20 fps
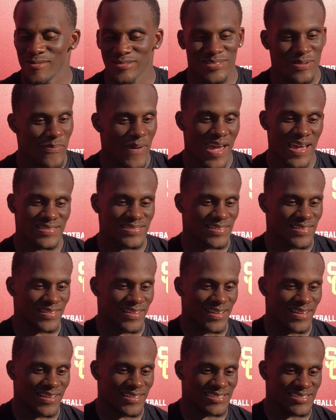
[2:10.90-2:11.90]
It was amazing.
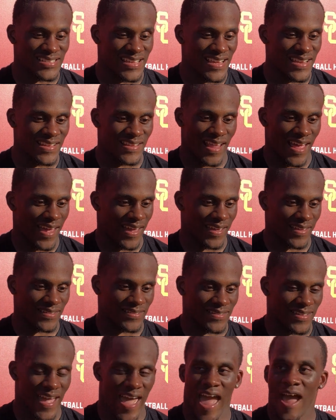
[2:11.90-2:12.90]
Seeing like
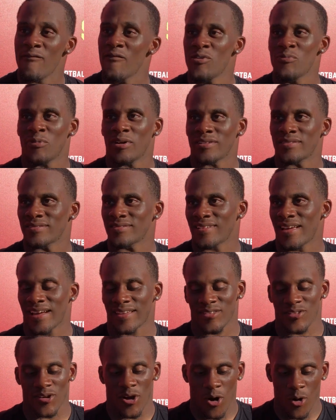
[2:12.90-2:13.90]
everyone, like
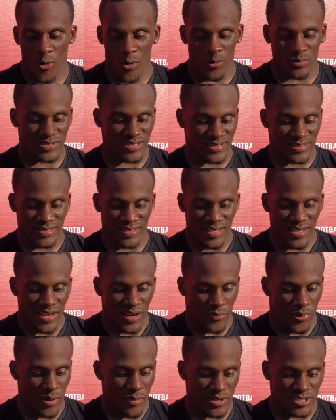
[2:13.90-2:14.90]

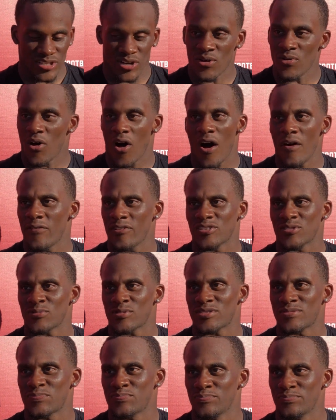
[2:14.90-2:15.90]
pretty much the whole offense
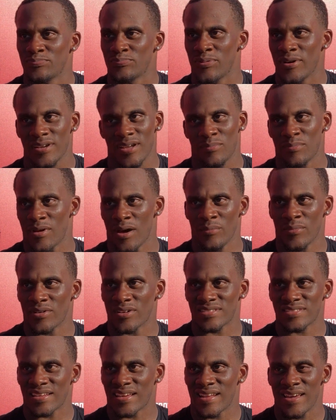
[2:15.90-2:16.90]
was putting up
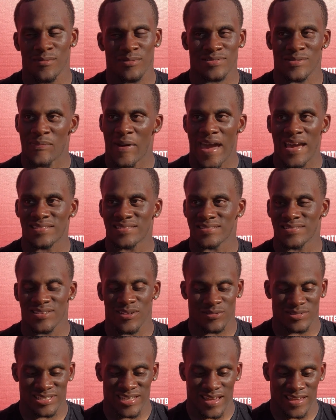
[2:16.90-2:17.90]
numbers, and it was amazing. You
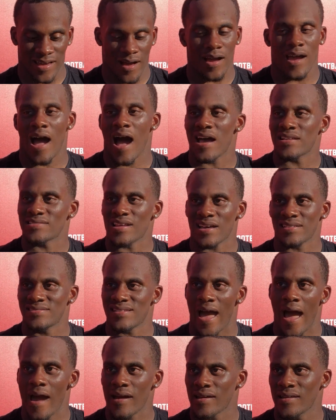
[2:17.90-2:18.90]
know, seeing young guys like
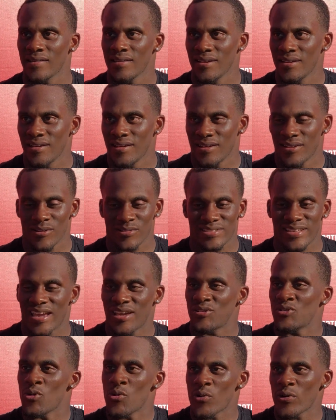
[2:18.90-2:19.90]
Zach, you know, seeing
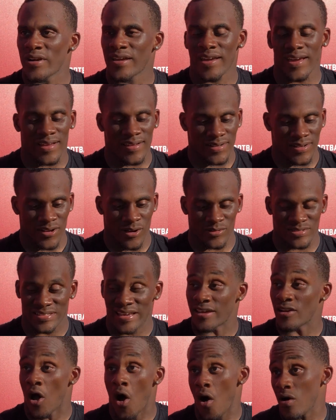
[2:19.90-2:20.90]
Dorian, you know,
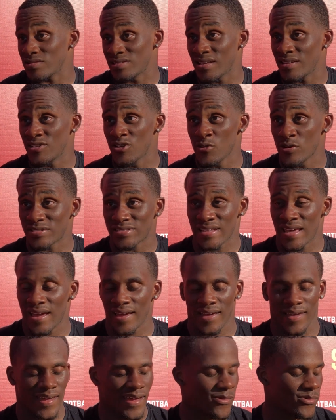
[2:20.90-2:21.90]
seeing Austin do his
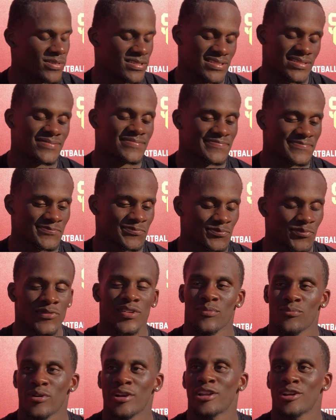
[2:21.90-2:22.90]
thing, it was
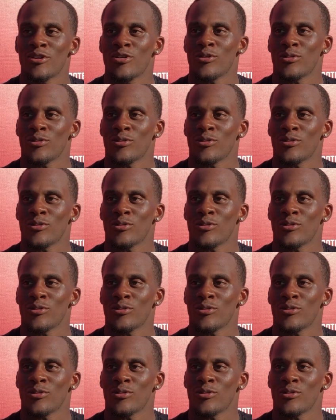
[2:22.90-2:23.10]
pretty cool.